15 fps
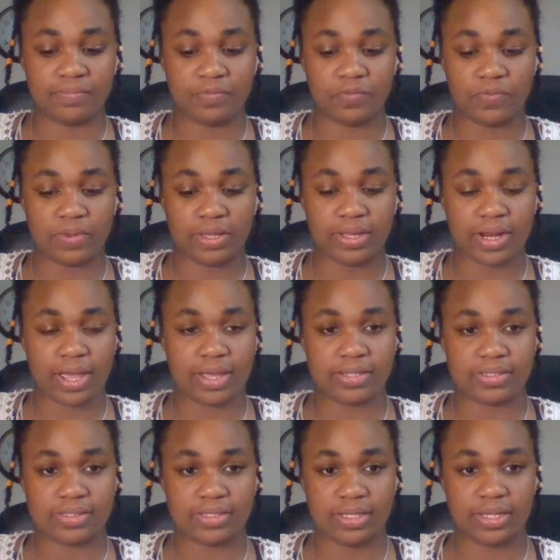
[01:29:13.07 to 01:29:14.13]
What I
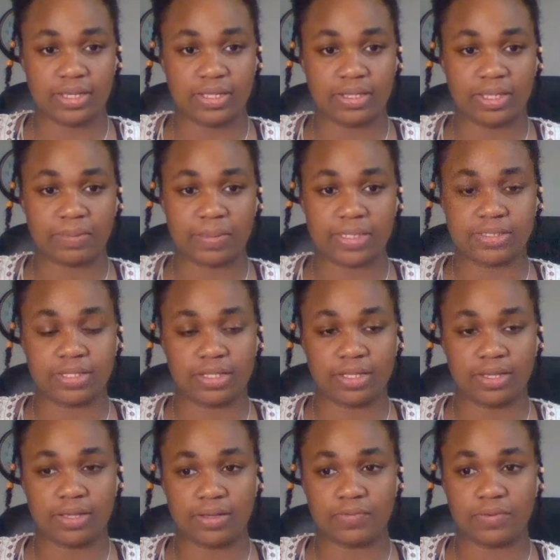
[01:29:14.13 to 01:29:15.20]
see, like,
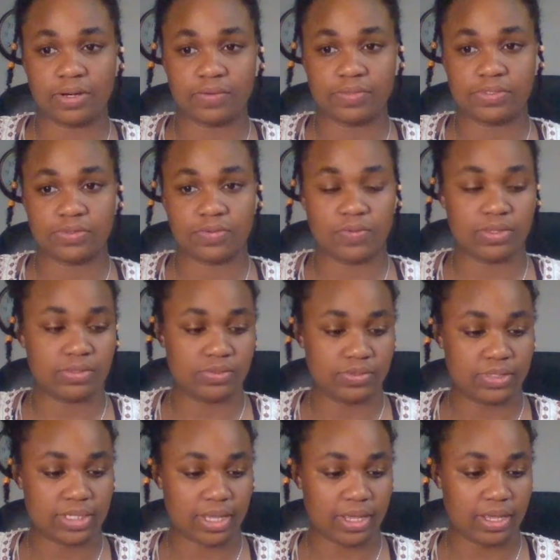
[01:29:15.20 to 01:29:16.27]
basically what I was going to
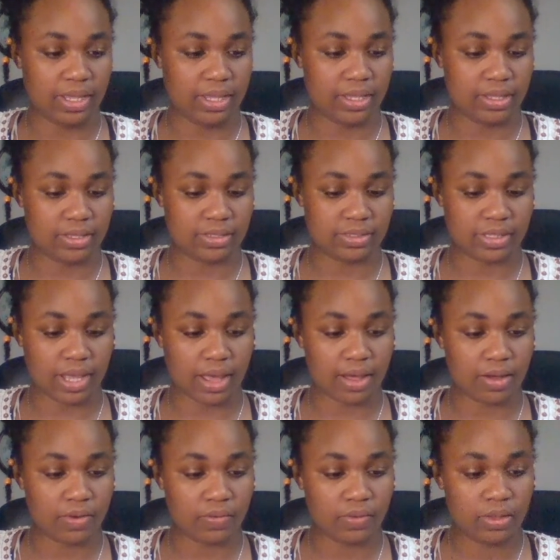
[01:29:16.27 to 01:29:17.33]
say is
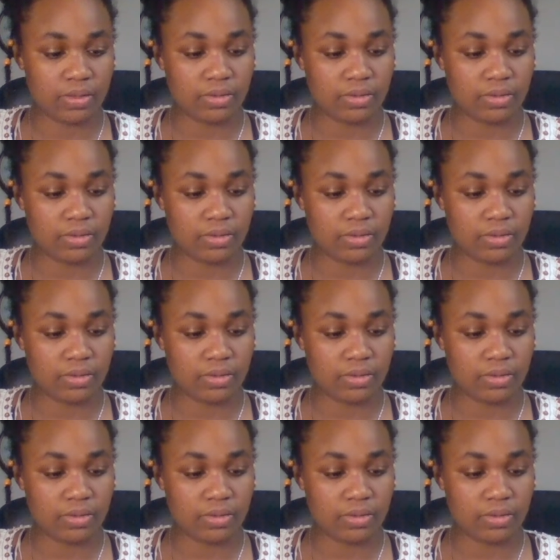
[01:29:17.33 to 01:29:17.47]
how